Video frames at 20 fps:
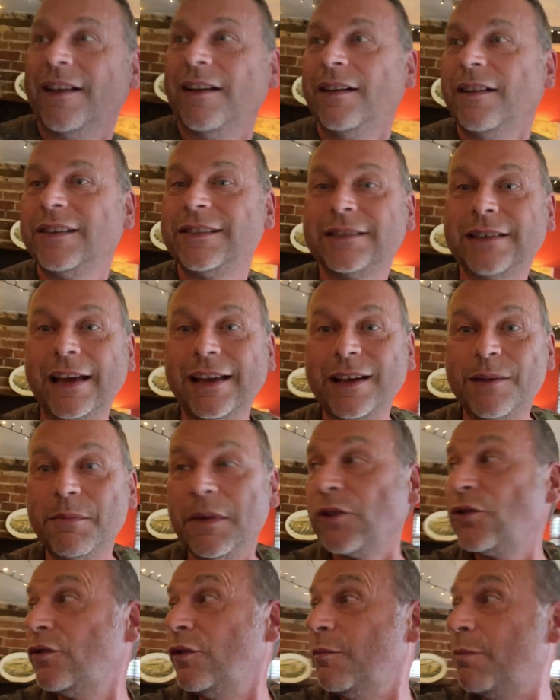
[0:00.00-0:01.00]
steak and
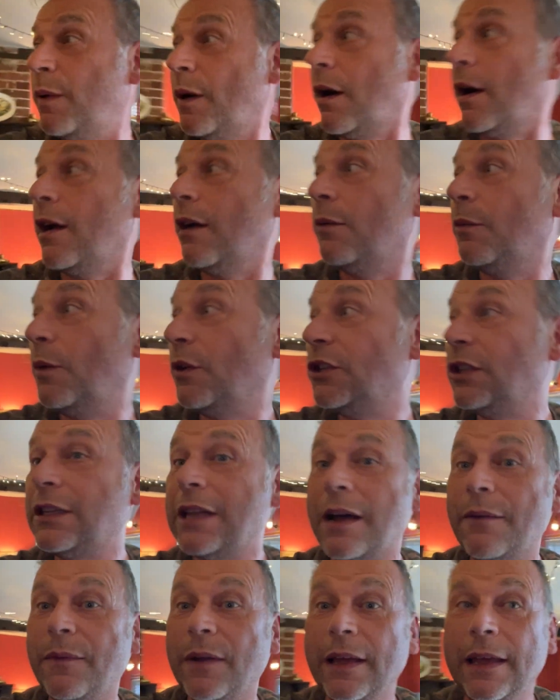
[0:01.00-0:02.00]
mushroom pie, which is
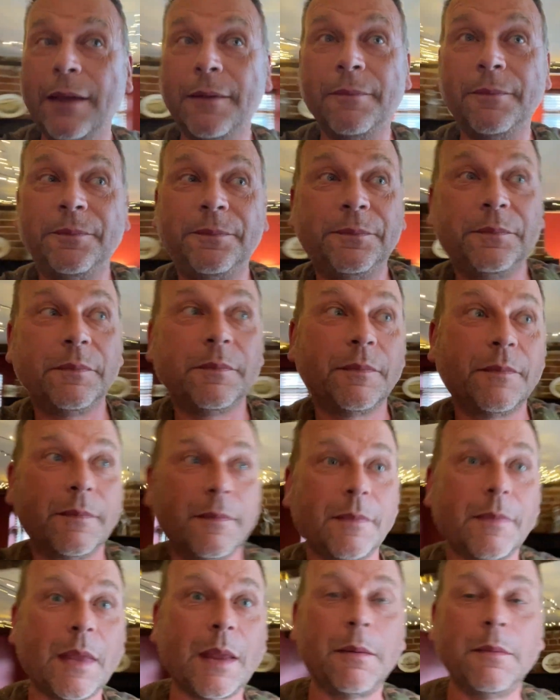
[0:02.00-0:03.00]
lovely.
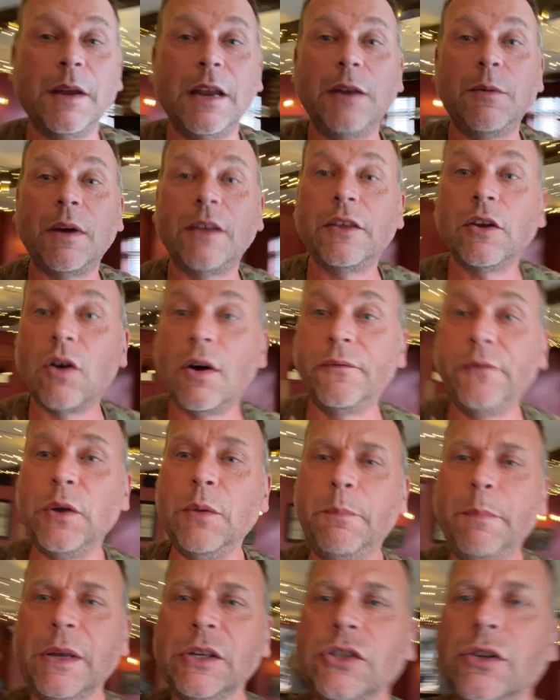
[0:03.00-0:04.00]
But anyway, they've got a few
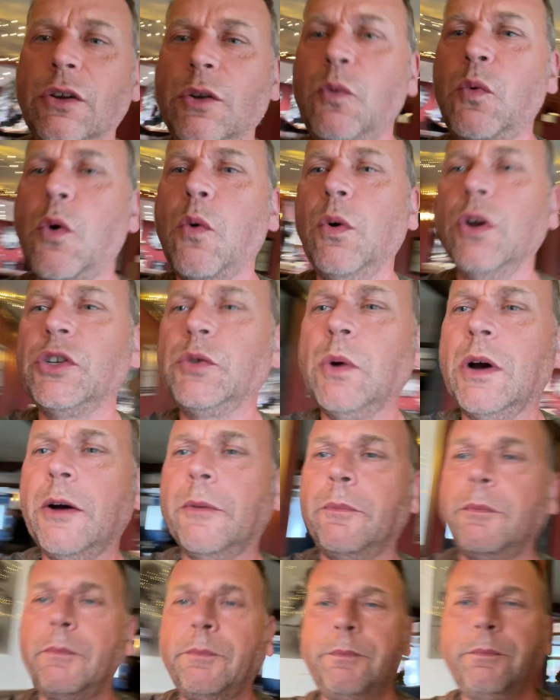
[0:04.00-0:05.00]
bits on the wall as well.
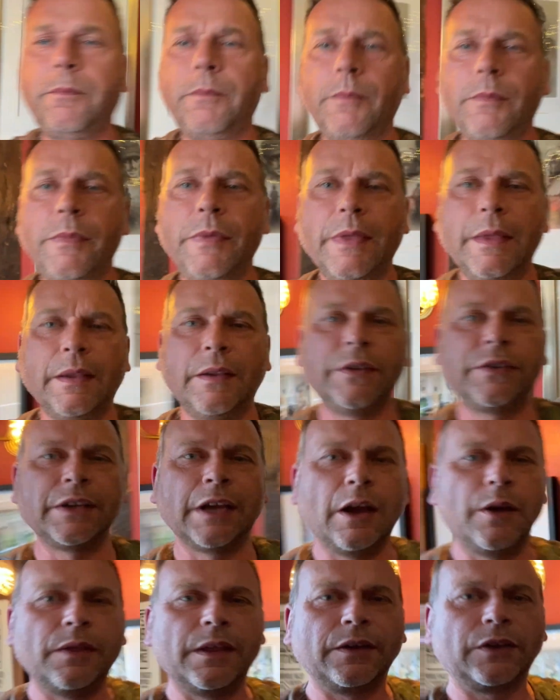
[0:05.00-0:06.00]

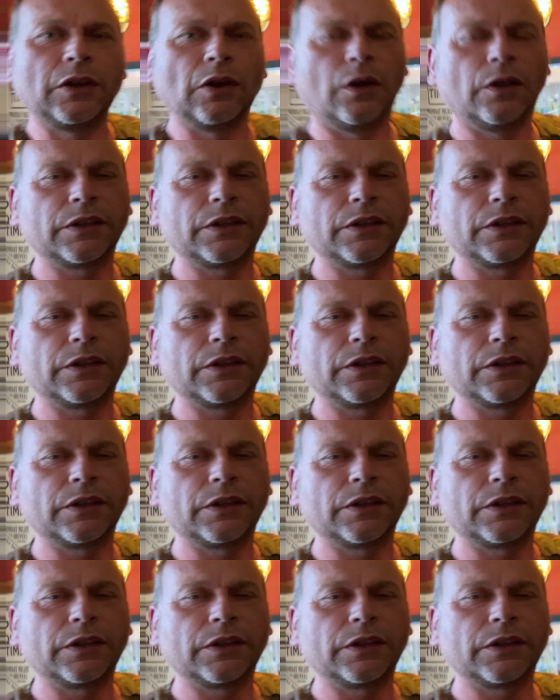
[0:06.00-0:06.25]
So they've got